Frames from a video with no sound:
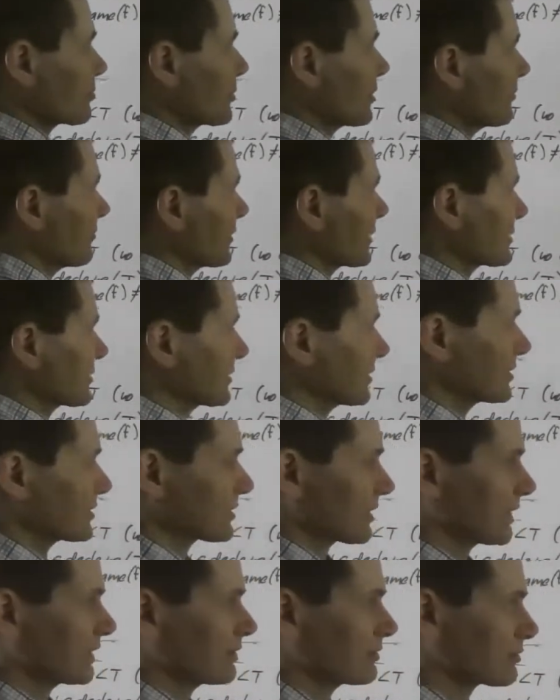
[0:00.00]

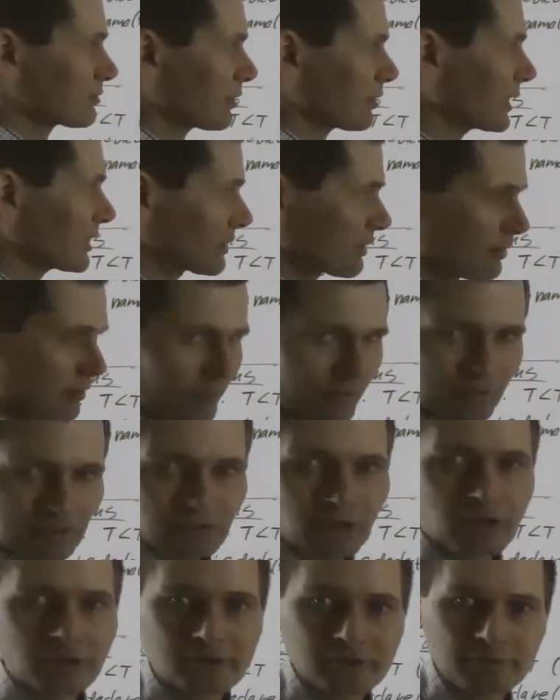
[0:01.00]
prefixes and you try to go to
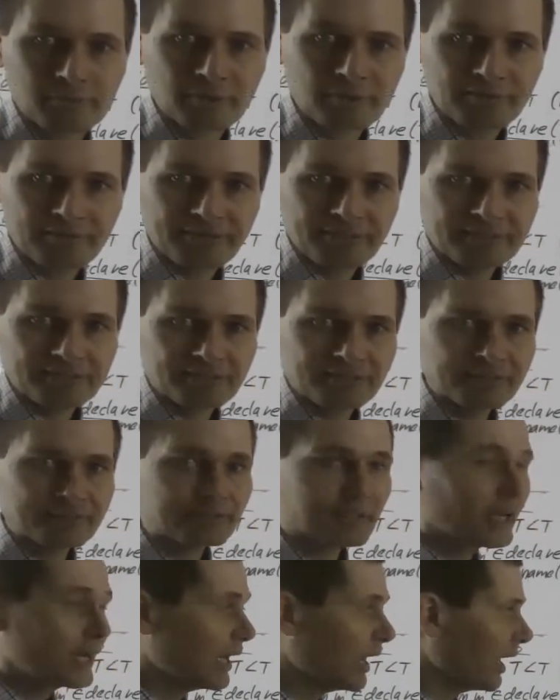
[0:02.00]
longer
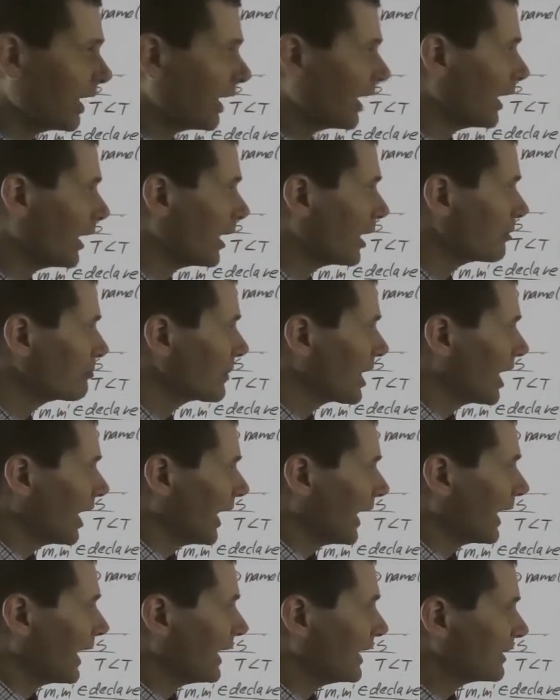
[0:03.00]
prefixes. And
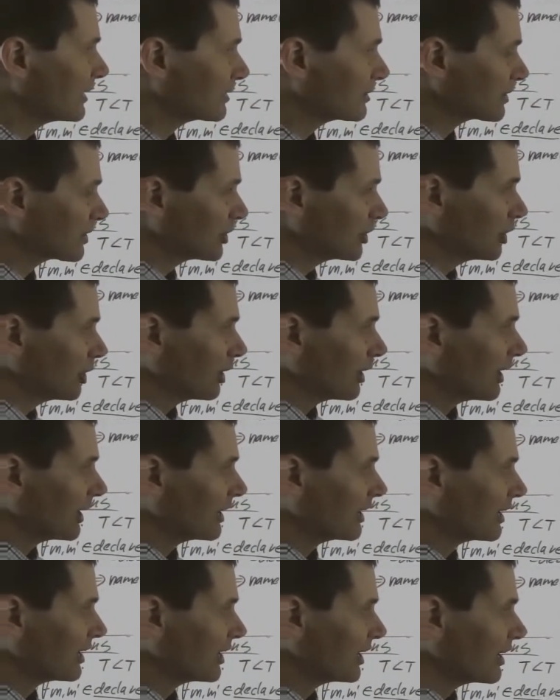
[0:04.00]

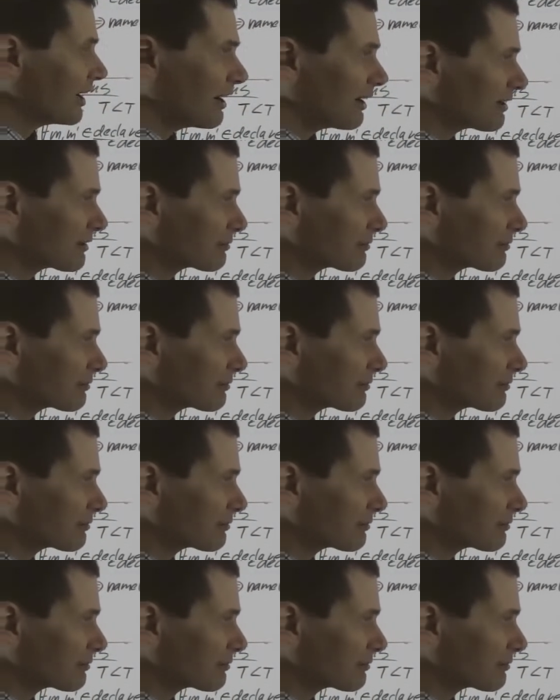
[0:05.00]
the